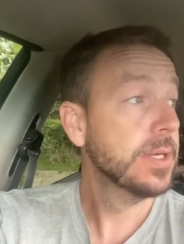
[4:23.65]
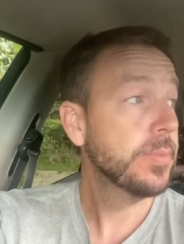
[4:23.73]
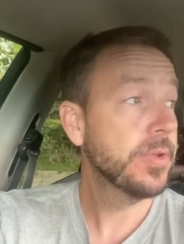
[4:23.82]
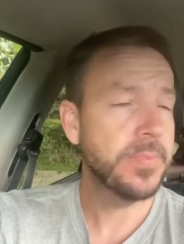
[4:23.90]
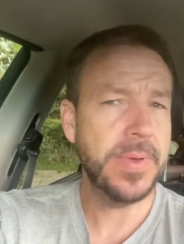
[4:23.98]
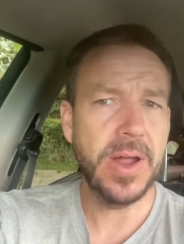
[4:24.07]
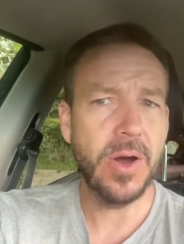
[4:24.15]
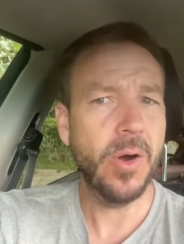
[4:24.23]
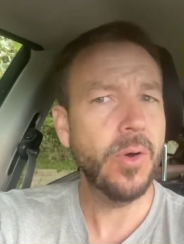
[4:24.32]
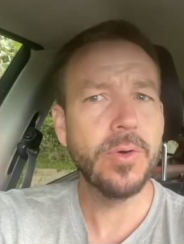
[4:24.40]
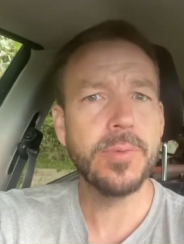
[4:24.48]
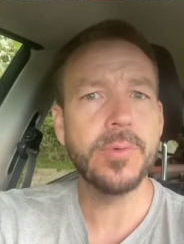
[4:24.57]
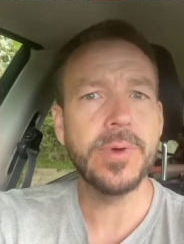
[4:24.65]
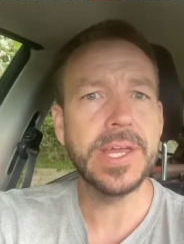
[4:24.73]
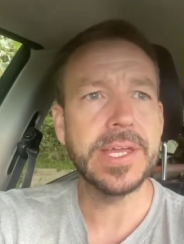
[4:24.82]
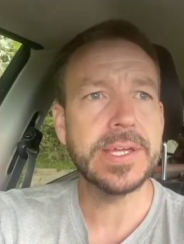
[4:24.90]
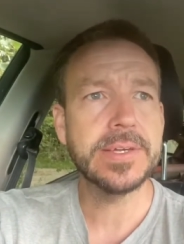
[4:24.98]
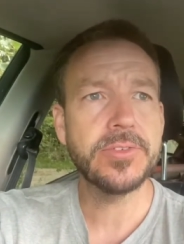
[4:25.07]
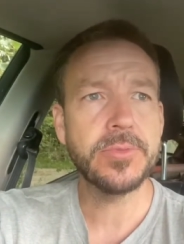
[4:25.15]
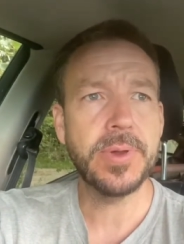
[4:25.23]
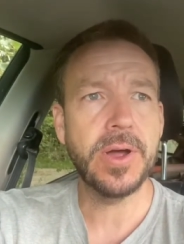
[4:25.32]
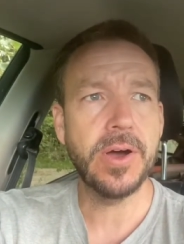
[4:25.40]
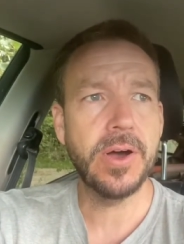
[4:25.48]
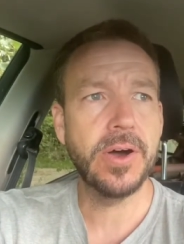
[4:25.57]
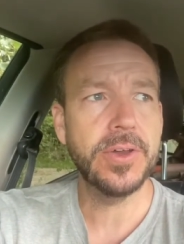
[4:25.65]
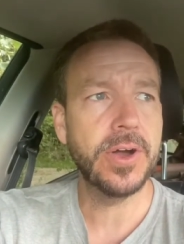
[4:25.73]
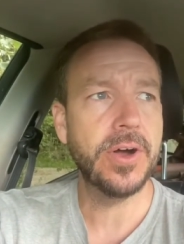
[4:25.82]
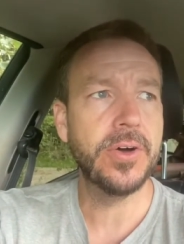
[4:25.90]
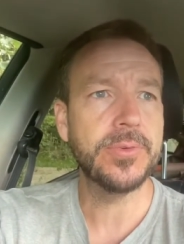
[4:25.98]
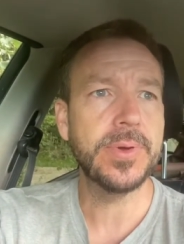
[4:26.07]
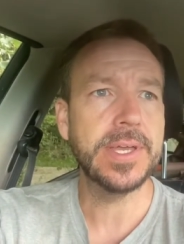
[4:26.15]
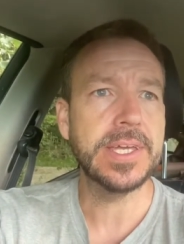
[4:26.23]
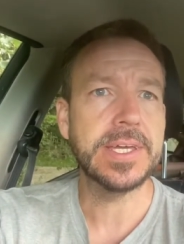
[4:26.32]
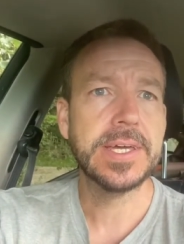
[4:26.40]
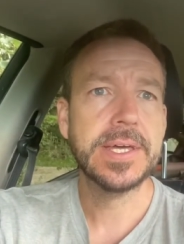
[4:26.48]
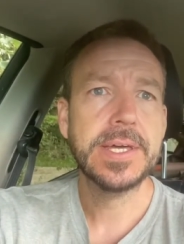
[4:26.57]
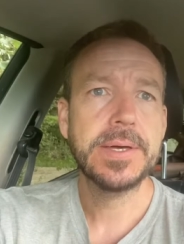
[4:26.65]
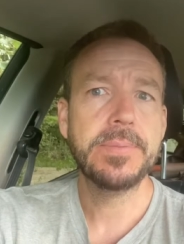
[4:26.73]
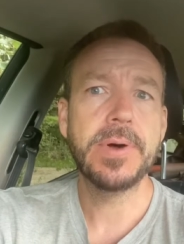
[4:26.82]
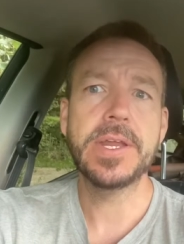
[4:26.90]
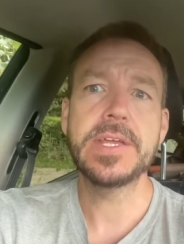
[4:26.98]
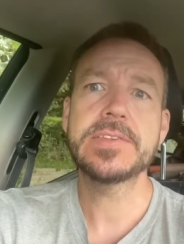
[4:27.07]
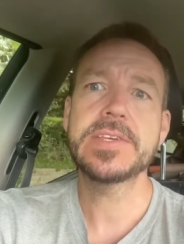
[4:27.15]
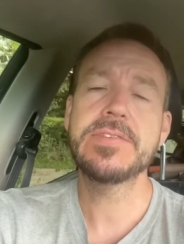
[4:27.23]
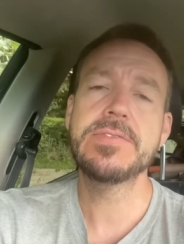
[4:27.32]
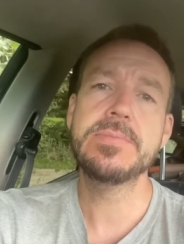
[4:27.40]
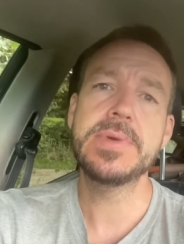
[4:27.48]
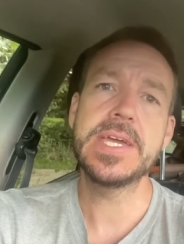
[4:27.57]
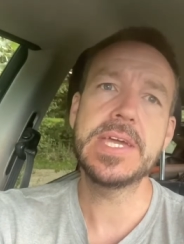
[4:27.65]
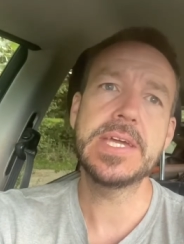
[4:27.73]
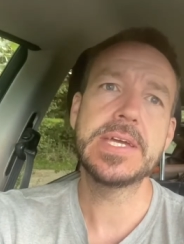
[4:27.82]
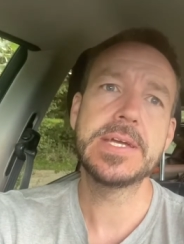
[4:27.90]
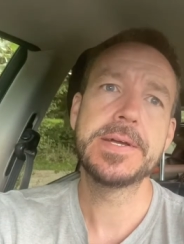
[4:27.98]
But it's been a horrible week. It's just been a hard, hard week. But it's given me,